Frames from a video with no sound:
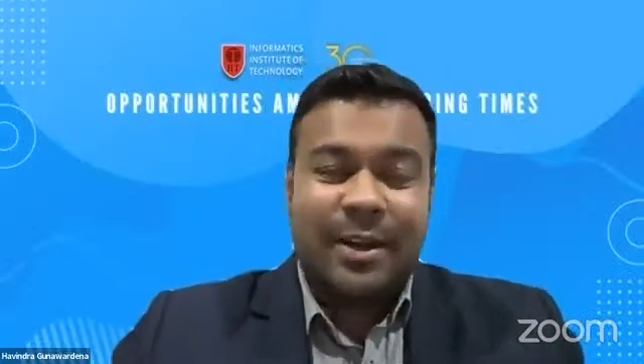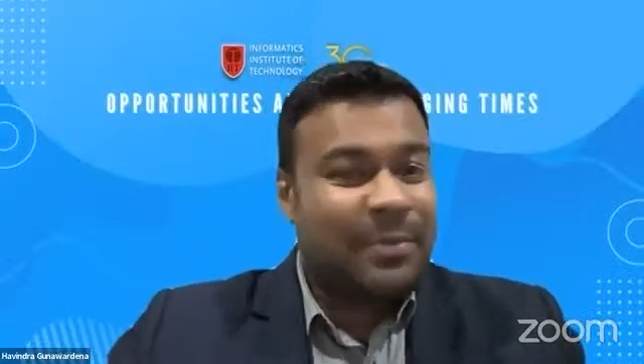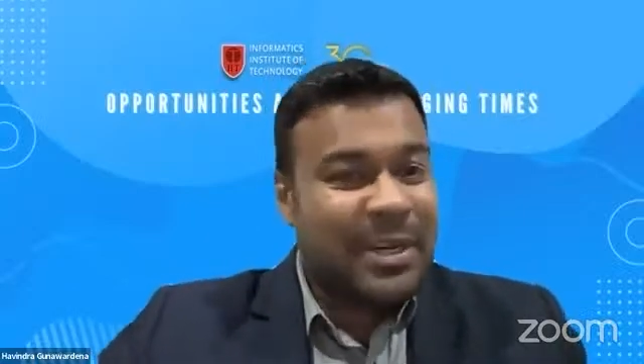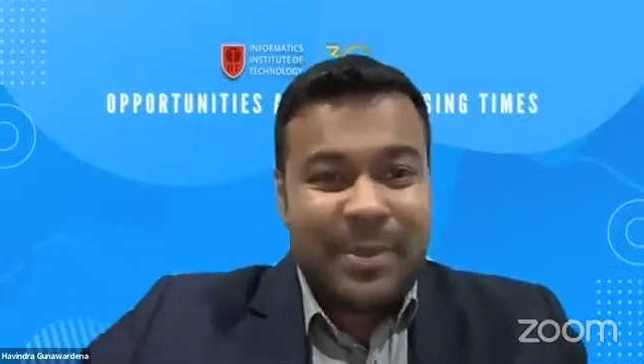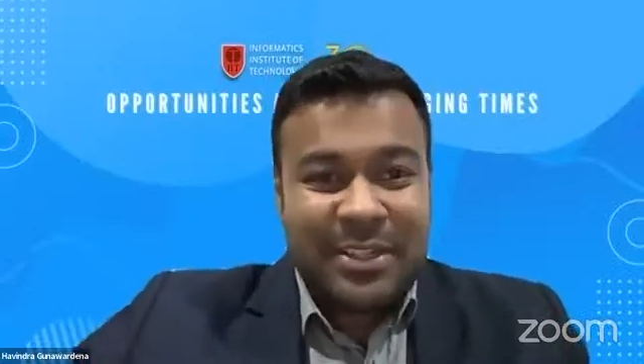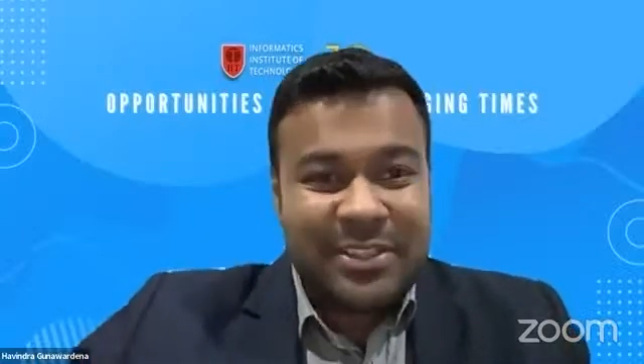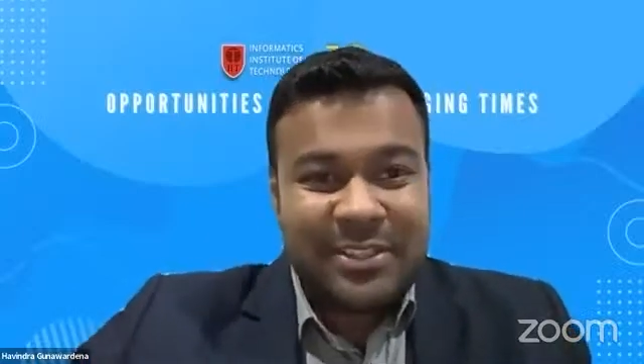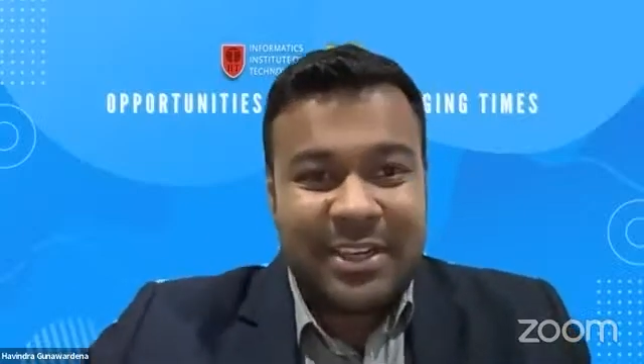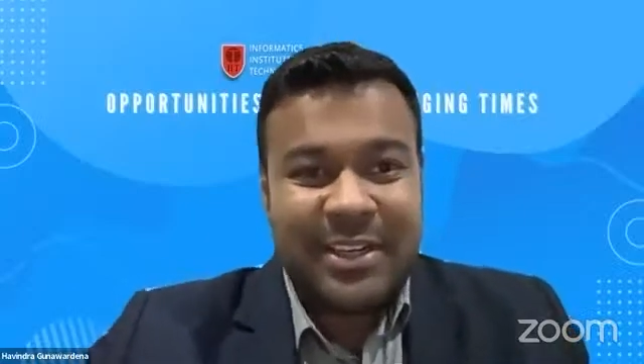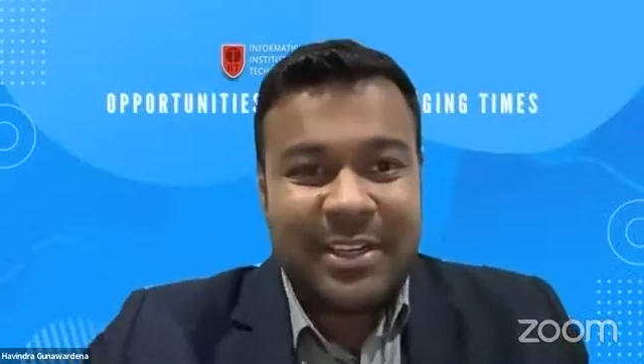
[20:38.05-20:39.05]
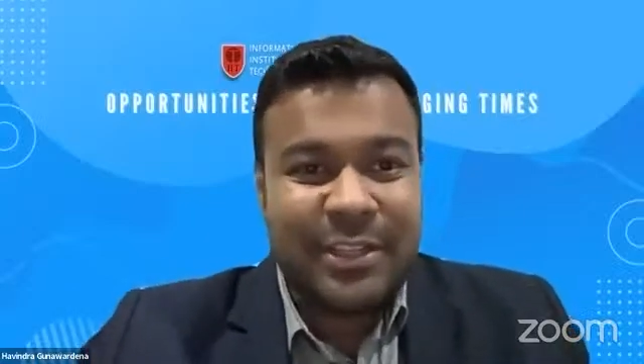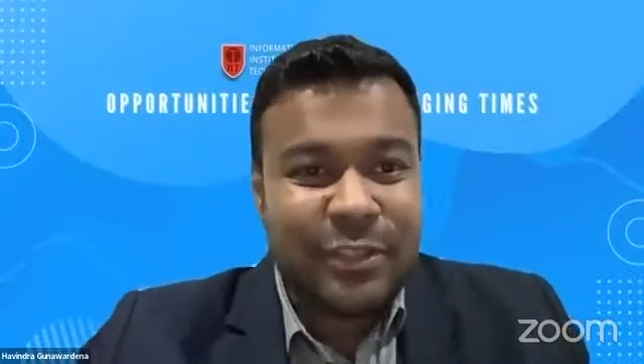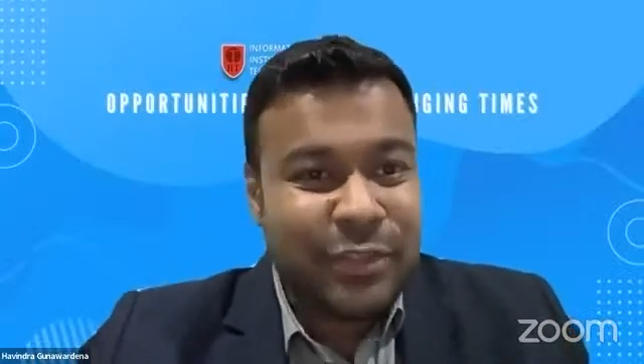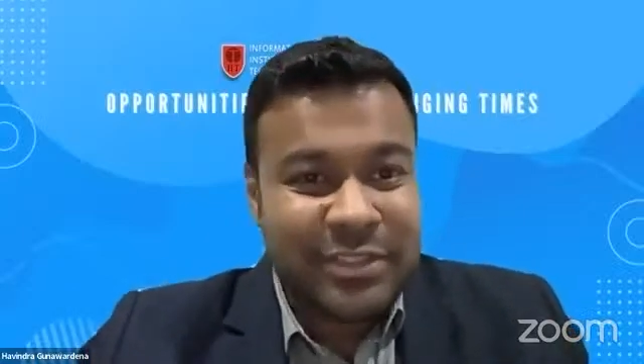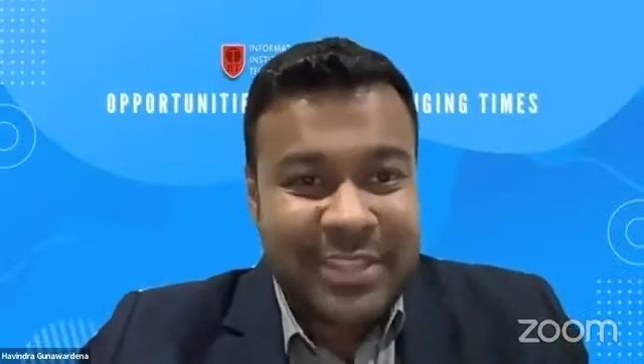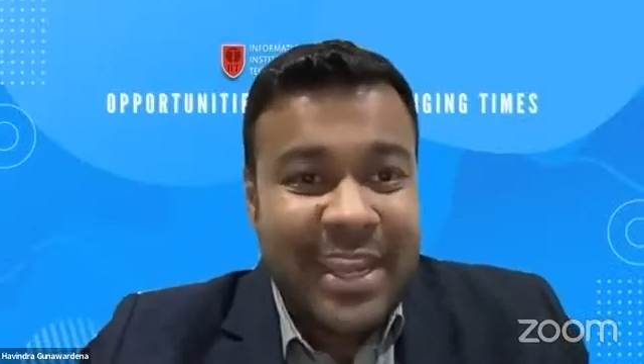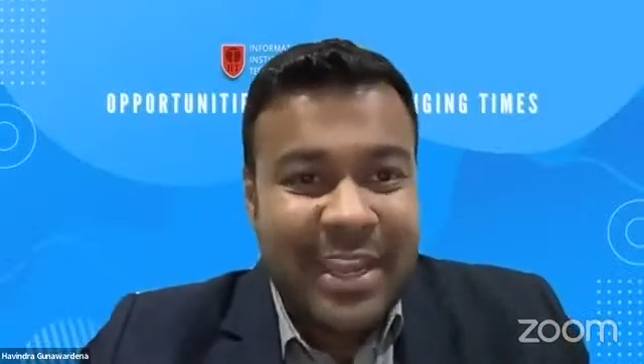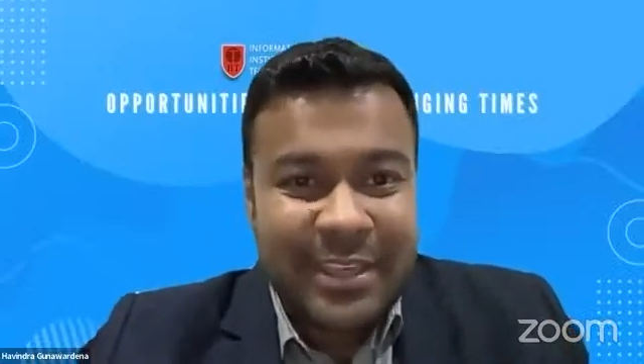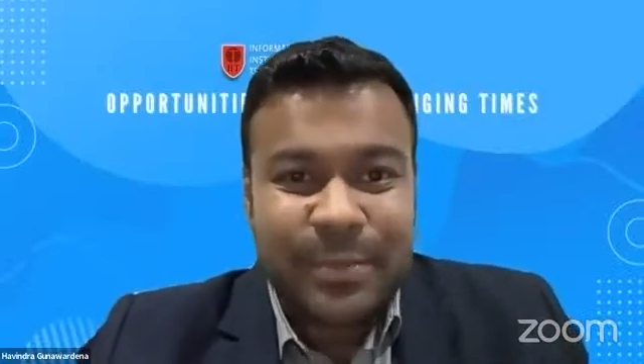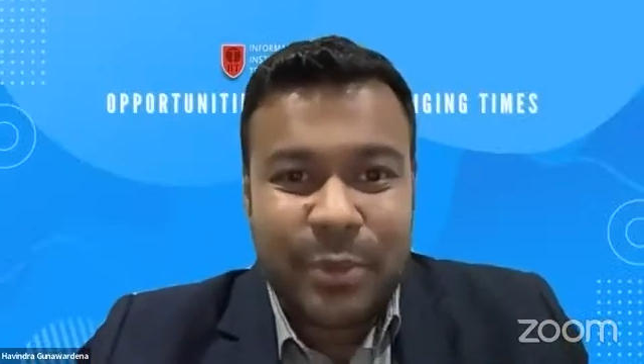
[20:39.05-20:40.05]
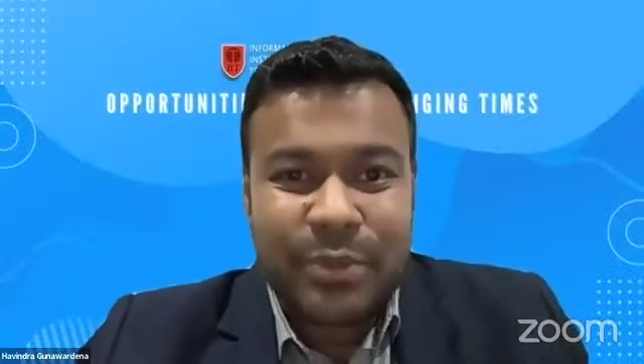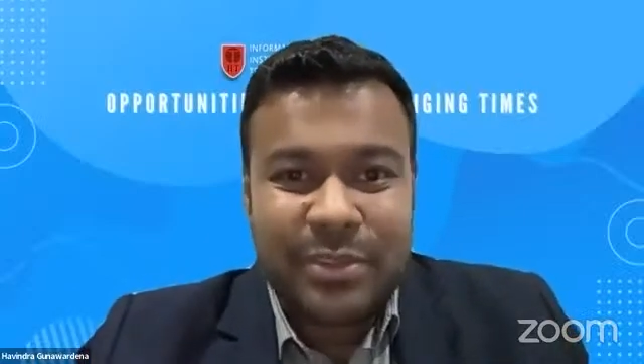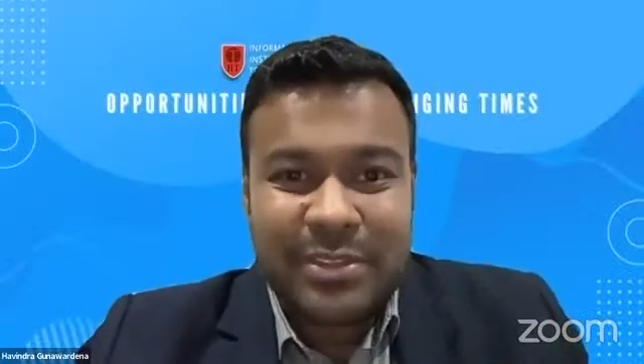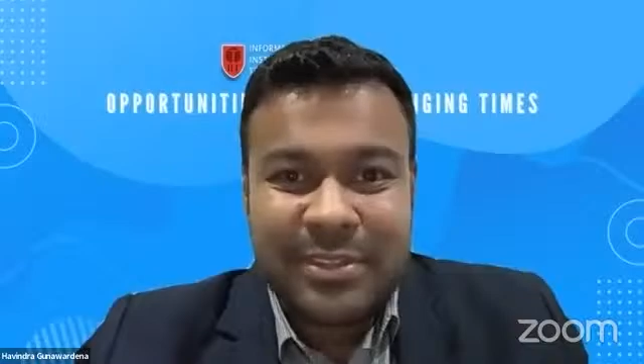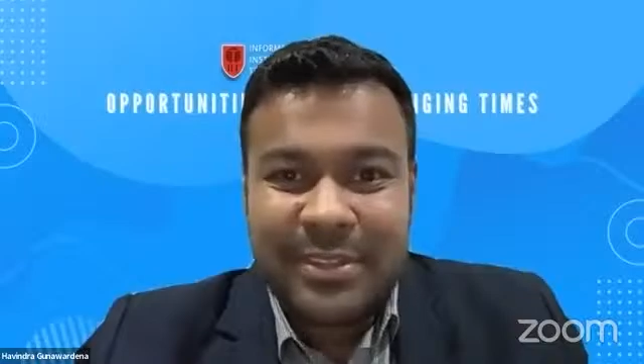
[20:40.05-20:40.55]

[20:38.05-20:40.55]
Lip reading: pretty much to stay, I suppose.